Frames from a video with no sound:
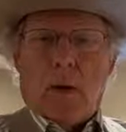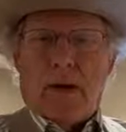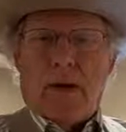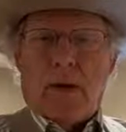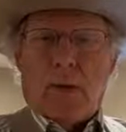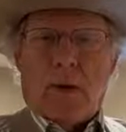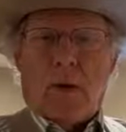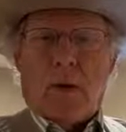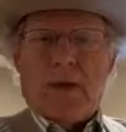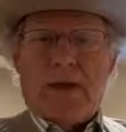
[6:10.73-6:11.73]
We
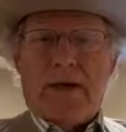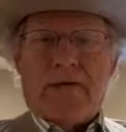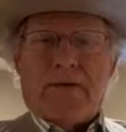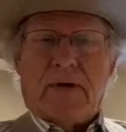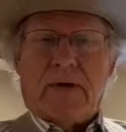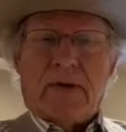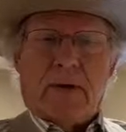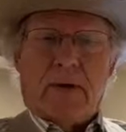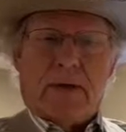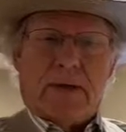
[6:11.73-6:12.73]
won't even
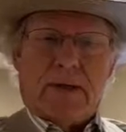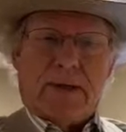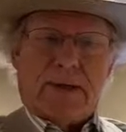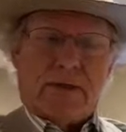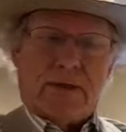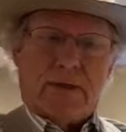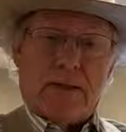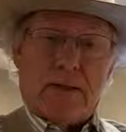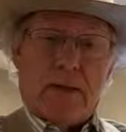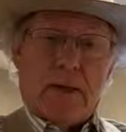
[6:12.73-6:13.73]
notice
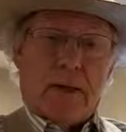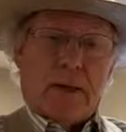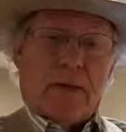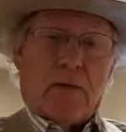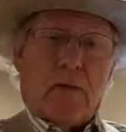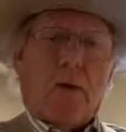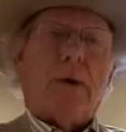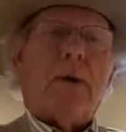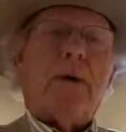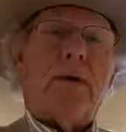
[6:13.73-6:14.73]
the
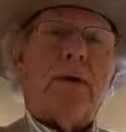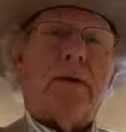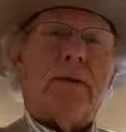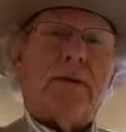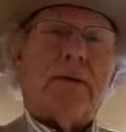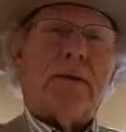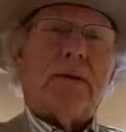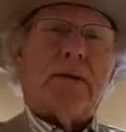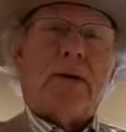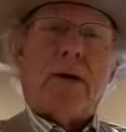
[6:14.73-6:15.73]
world
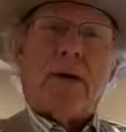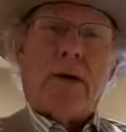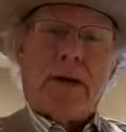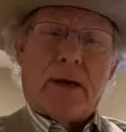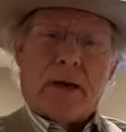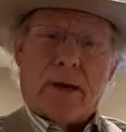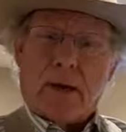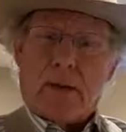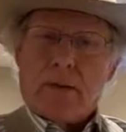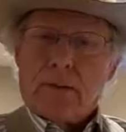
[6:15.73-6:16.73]
turning
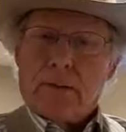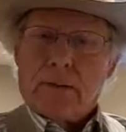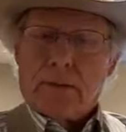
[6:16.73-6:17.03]
cold.